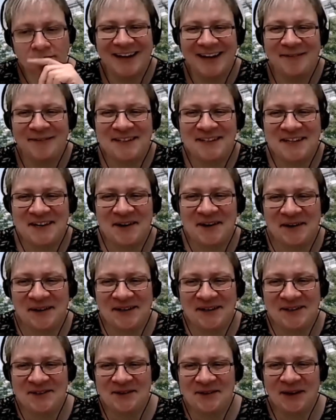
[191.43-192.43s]
If I dare
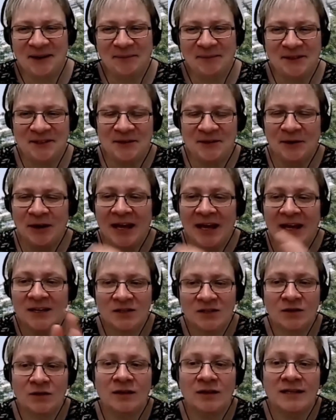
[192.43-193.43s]
interrupt you,
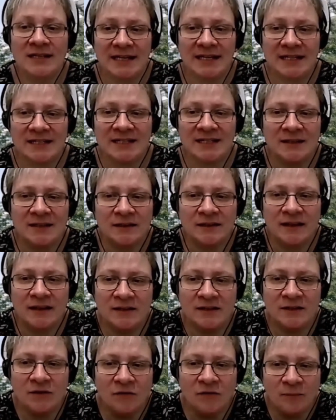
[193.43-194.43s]
so the data
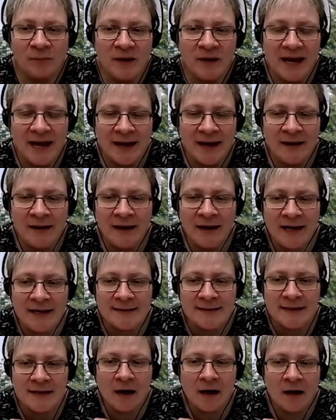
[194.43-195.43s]
that you've been
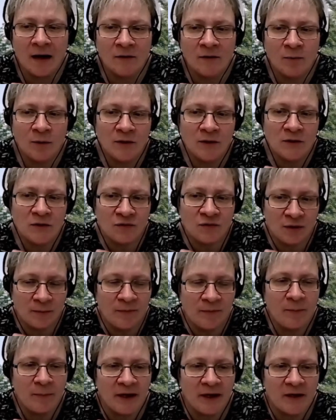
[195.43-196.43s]
analyzing are the ones
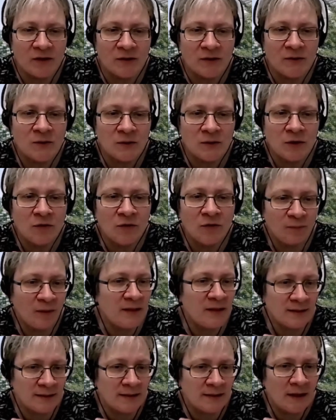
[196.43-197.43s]
from the patients you've
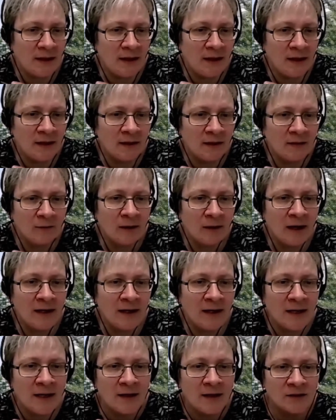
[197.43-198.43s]
been seeing,
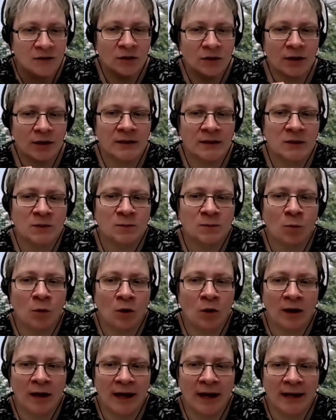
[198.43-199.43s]
right? So it's
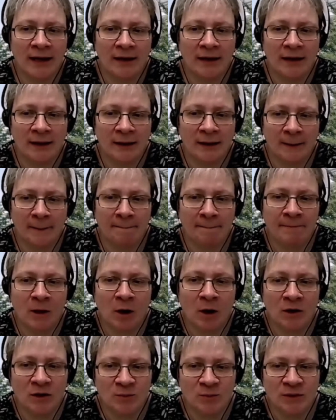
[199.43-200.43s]
more like a
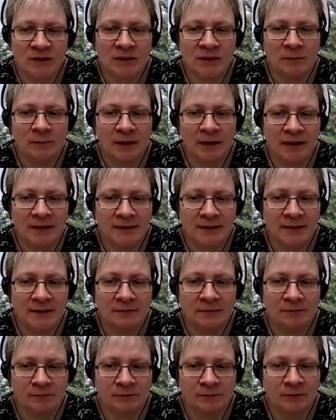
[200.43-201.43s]

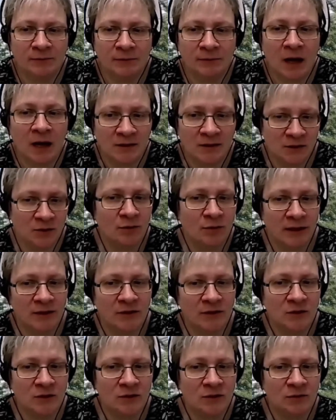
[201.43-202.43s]
hospital-based cancer
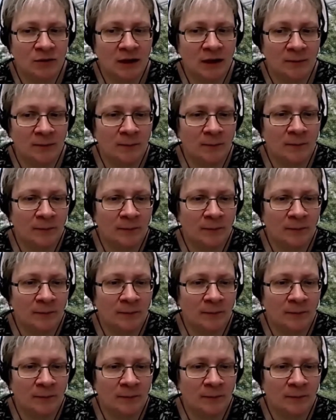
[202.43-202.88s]
registry.